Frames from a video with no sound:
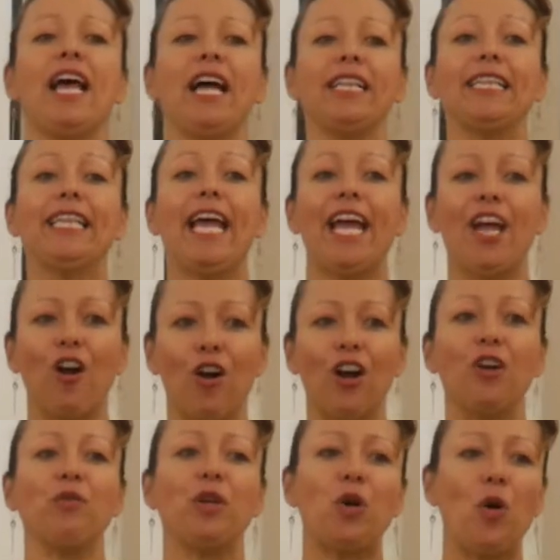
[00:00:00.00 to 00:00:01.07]
they
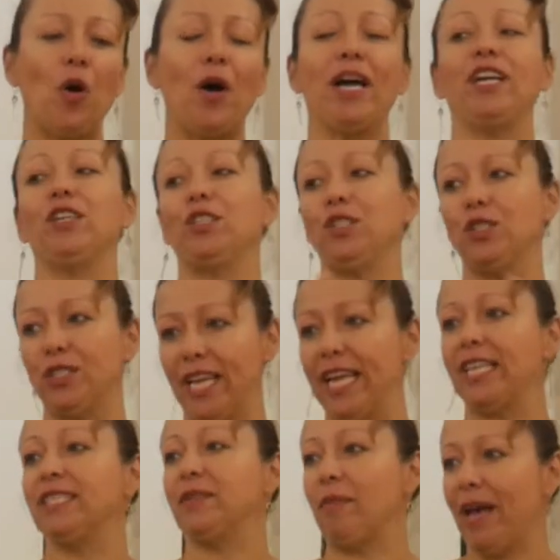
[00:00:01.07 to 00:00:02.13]
are required to
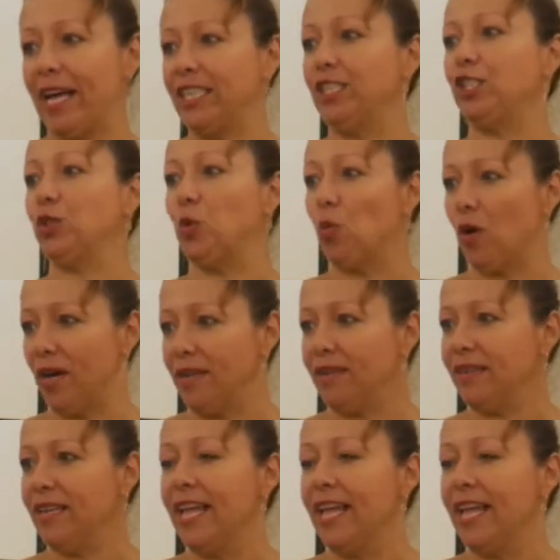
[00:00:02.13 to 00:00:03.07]
take Spanish 1,